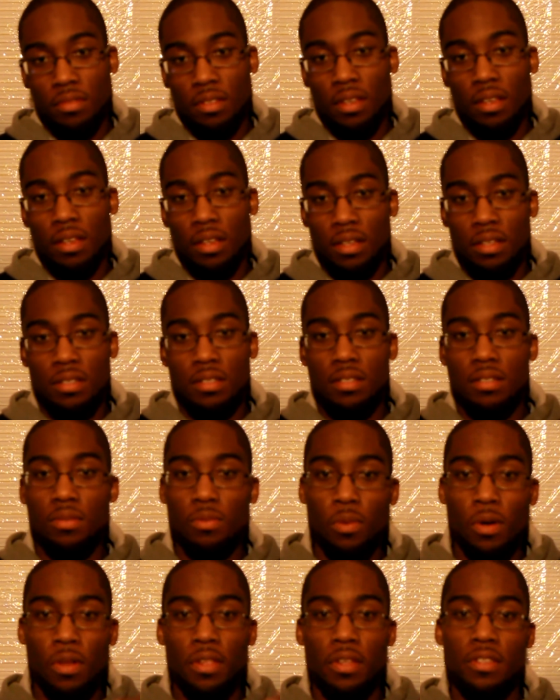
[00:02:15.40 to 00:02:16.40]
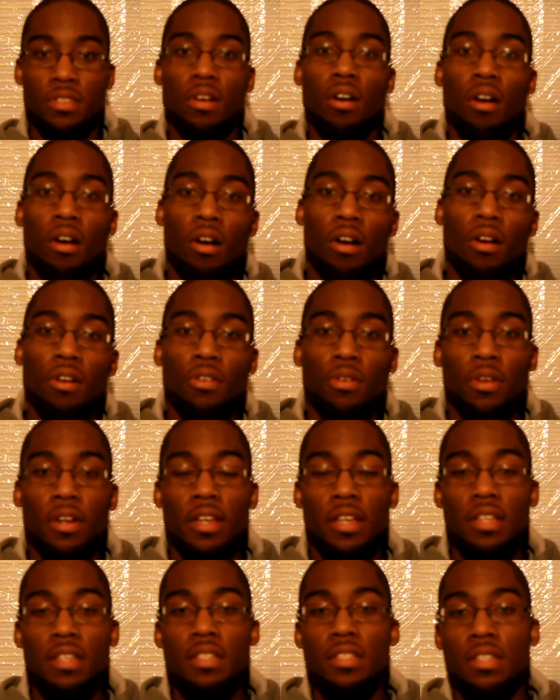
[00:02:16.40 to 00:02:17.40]
is, whether it's hard or
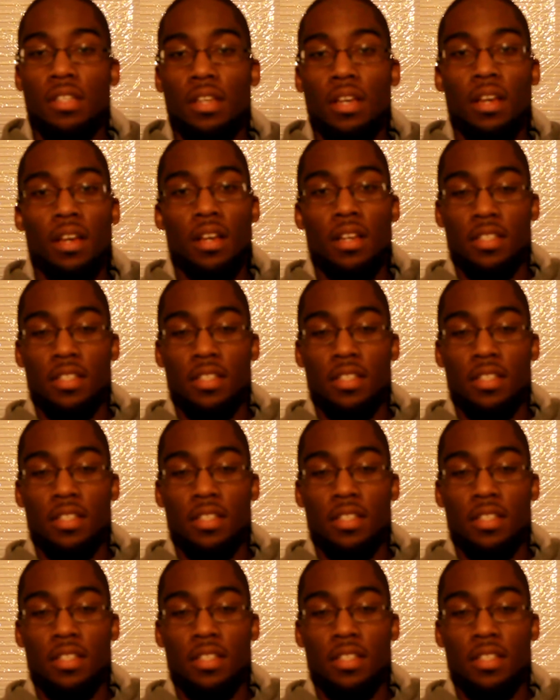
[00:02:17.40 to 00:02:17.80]
easy.